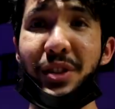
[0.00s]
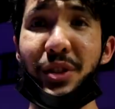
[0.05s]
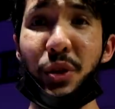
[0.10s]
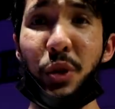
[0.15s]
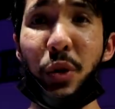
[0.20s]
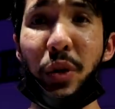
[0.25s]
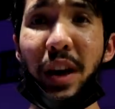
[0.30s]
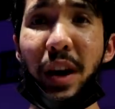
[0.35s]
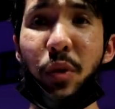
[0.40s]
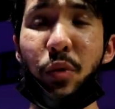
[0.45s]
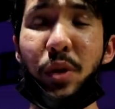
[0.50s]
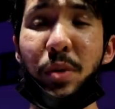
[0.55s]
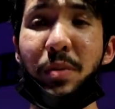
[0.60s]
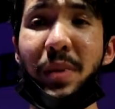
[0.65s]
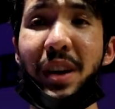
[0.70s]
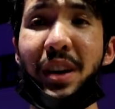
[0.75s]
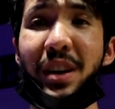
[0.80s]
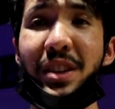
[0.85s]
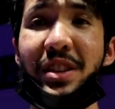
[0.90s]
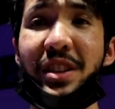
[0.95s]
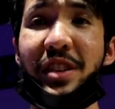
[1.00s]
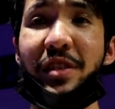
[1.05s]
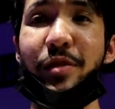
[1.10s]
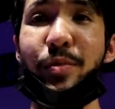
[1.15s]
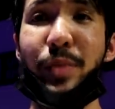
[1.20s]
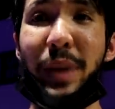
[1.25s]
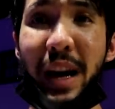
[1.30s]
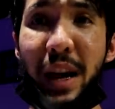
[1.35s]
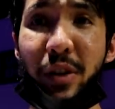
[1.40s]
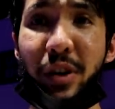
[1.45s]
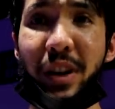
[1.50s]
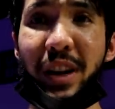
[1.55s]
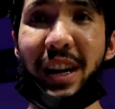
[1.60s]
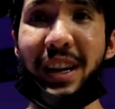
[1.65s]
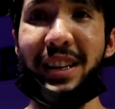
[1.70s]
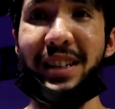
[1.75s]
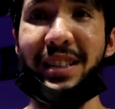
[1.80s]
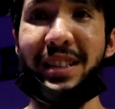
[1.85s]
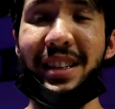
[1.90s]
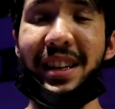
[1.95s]
so that we may achieve
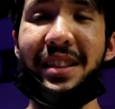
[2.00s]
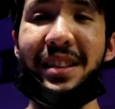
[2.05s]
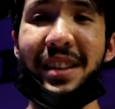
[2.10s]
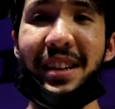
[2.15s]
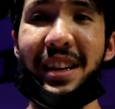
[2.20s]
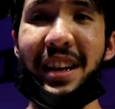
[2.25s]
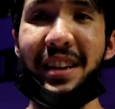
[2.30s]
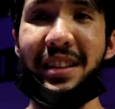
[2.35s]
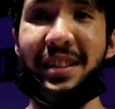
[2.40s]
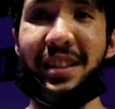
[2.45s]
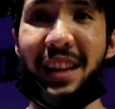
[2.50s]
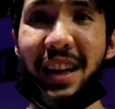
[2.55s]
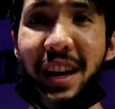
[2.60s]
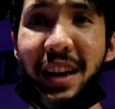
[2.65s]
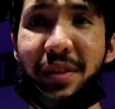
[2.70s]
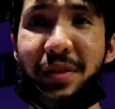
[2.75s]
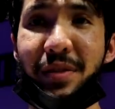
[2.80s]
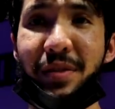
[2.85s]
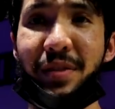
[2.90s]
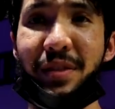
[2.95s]
paradise in the next life,